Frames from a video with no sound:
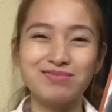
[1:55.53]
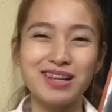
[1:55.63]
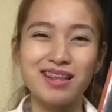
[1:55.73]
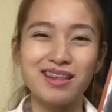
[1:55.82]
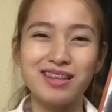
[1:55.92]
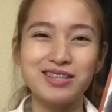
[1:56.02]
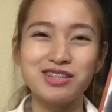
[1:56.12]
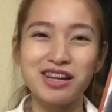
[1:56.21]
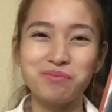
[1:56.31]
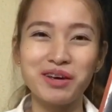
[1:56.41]
that's
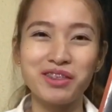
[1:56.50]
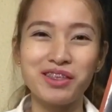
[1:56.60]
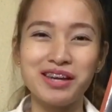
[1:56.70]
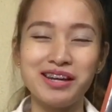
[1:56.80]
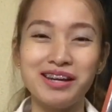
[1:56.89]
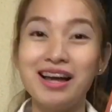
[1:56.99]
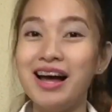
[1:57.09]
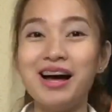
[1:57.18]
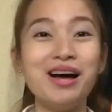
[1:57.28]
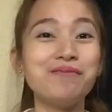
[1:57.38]
not my thing.
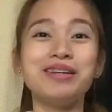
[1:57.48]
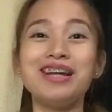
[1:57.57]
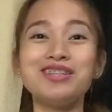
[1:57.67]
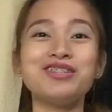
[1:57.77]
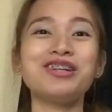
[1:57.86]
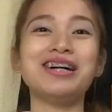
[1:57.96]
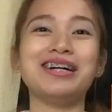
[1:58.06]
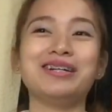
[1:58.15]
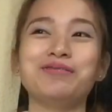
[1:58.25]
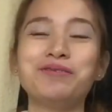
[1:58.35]
I'm a
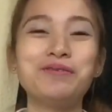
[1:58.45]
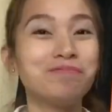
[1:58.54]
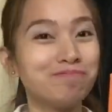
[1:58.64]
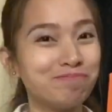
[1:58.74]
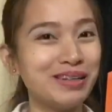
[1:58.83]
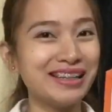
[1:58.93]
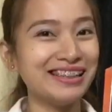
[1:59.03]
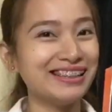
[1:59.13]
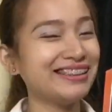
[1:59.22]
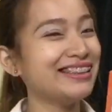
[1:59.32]
natural.
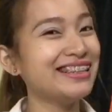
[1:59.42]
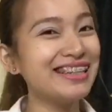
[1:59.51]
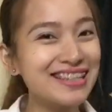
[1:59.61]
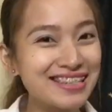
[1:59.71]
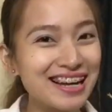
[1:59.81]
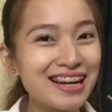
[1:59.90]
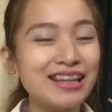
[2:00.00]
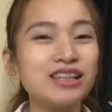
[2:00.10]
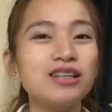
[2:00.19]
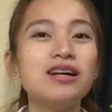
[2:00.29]
But kidding
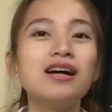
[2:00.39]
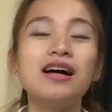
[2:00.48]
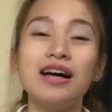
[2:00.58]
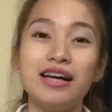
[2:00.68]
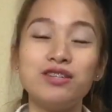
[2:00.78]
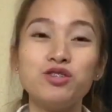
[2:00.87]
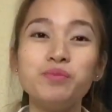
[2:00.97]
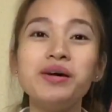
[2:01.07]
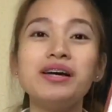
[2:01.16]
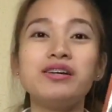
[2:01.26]
aside, it took
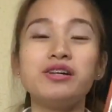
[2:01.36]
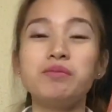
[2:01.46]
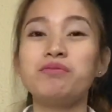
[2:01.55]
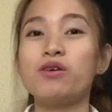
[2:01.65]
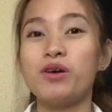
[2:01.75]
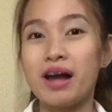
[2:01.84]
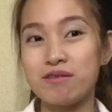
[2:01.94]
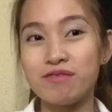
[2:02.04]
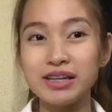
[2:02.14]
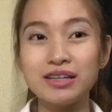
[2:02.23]
me a year before I
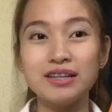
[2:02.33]
finally